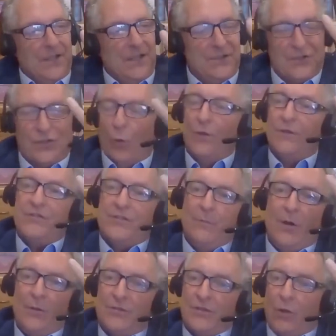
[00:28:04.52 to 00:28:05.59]
scores the
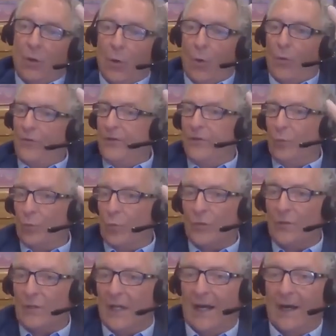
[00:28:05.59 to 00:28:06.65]
most goals in the
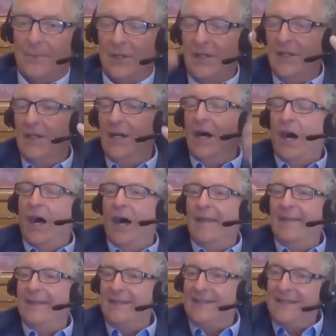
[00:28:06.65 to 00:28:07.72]
World Cup
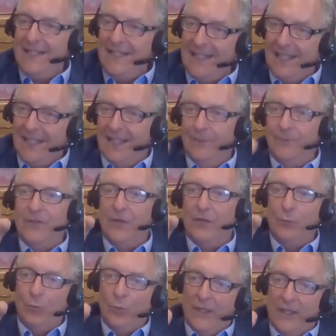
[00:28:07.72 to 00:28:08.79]
on the team
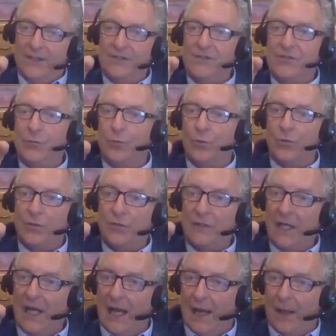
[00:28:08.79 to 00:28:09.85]
that wins the World
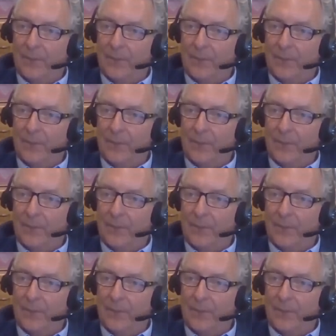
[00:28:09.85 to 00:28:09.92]
Cup.